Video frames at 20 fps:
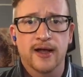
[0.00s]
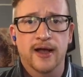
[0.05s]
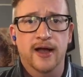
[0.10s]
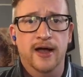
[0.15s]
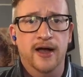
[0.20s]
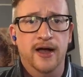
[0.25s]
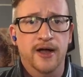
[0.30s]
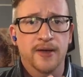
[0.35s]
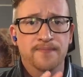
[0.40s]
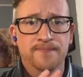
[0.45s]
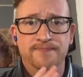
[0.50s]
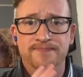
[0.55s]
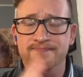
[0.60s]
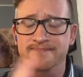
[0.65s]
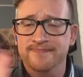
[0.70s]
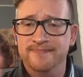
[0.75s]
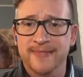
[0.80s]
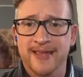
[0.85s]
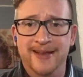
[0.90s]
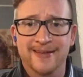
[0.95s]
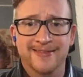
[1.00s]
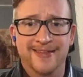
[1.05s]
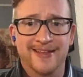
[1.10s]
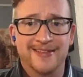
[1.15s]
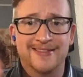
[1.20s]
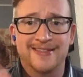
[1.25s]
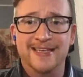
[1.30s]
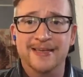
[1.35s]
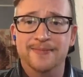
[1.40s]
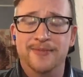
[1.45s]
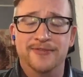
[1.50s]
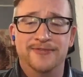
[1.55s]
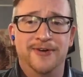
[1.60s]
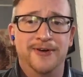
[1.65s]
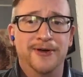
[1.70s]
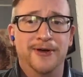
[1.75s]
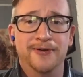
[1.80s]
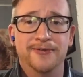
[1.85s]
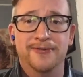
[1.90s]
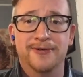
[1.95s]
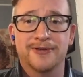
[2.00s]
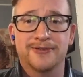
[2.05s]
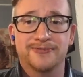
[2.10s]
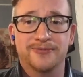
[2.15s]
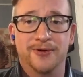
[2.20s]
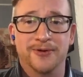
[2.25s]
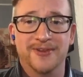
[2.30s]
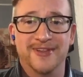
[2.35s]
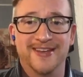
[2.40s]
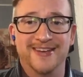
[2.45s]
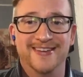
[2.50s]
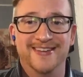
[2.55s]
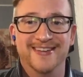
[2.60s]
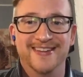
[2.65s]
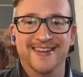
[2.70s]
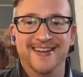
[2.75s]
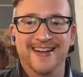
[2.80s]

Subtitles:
And let's keep the Funkoverse rolling.